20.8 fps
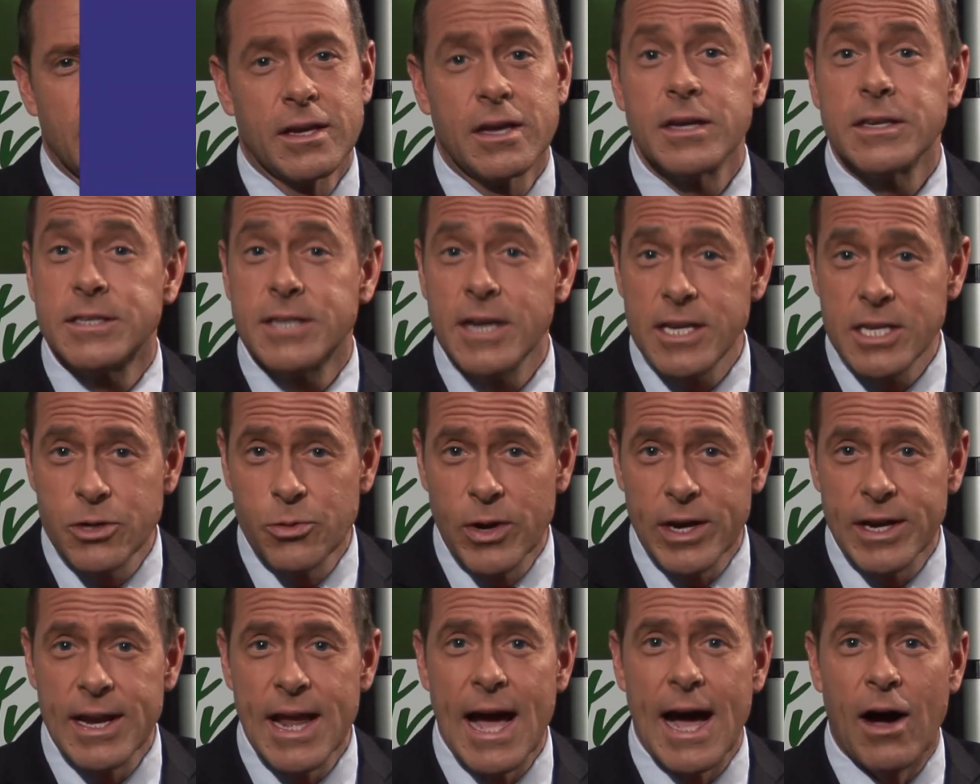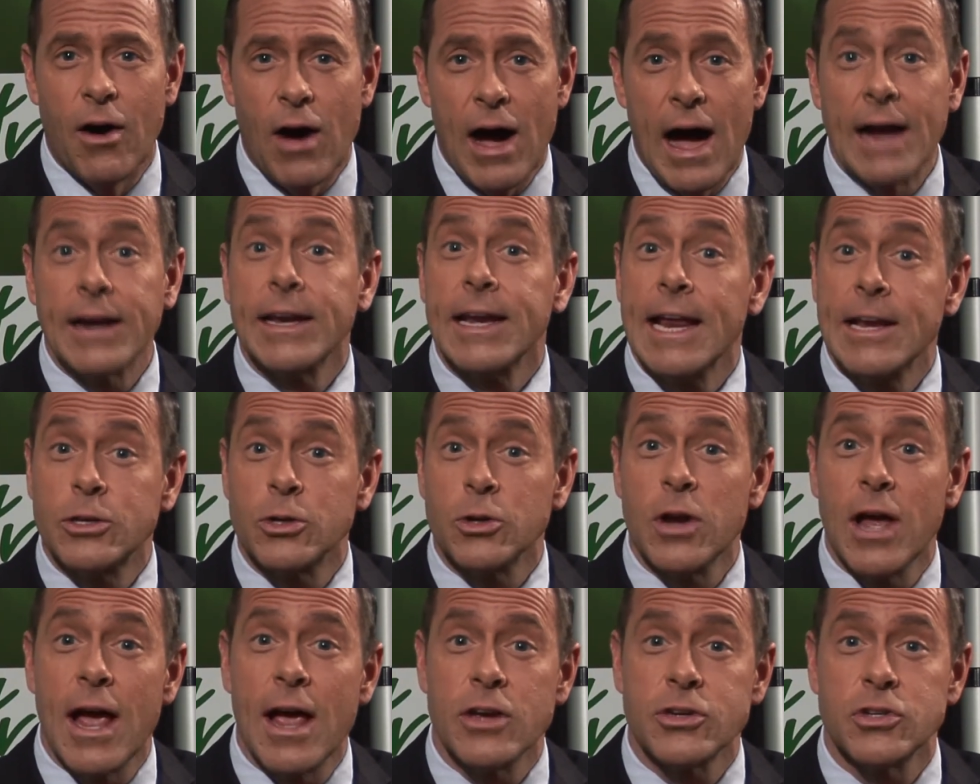Continuing now on an
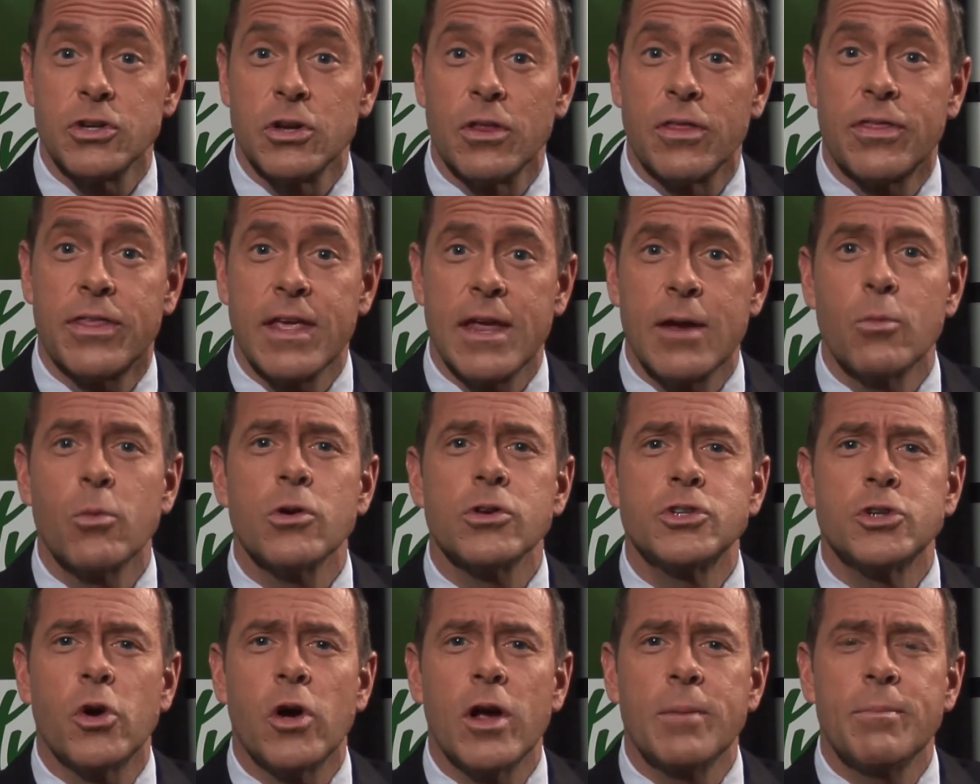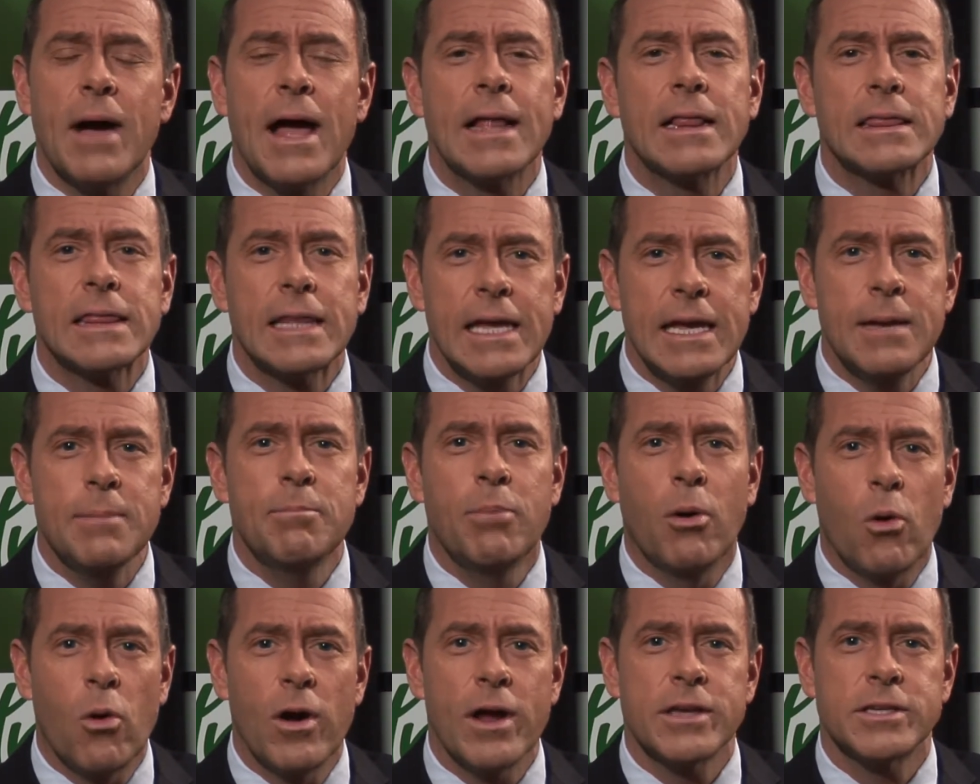international theme, we're joined by Lee
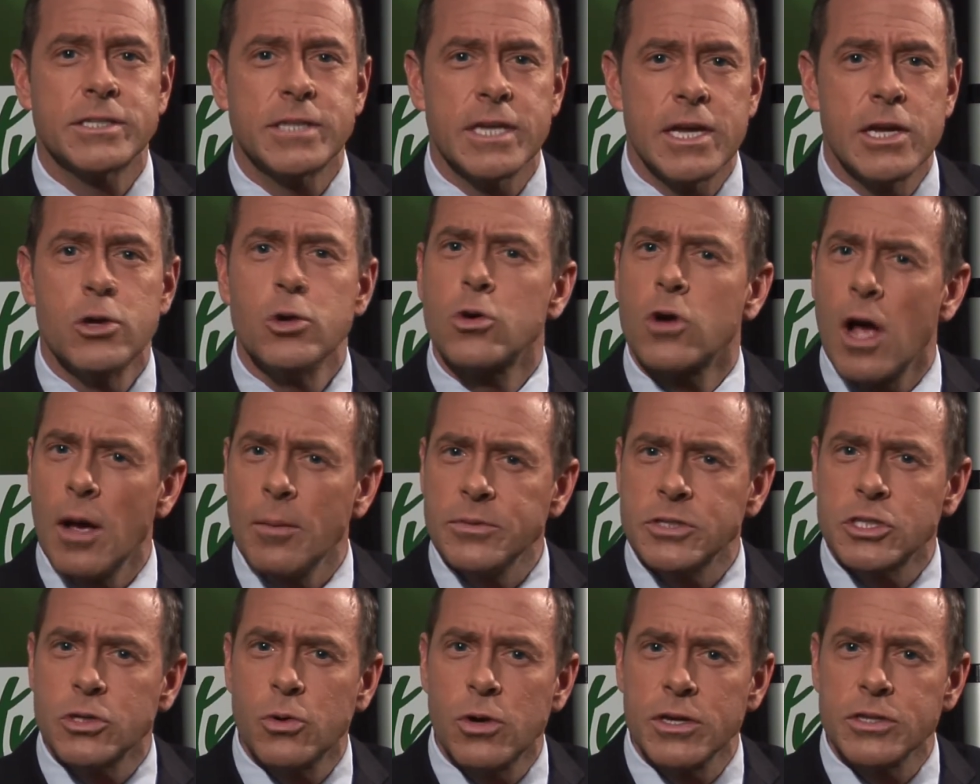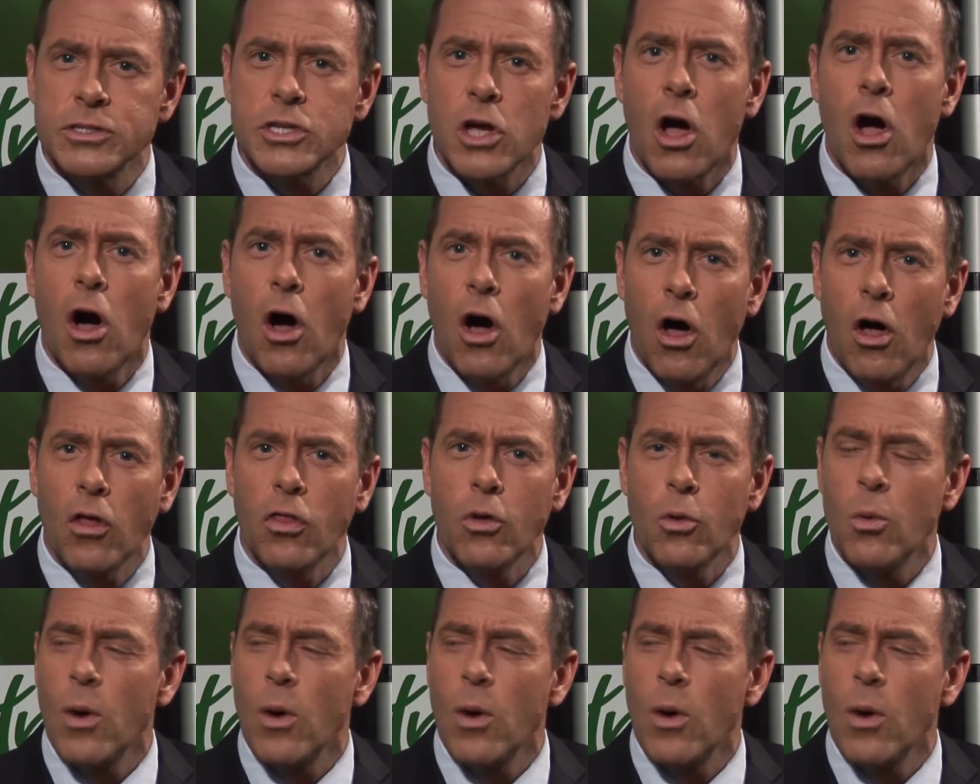Pooi See, who comes to us all the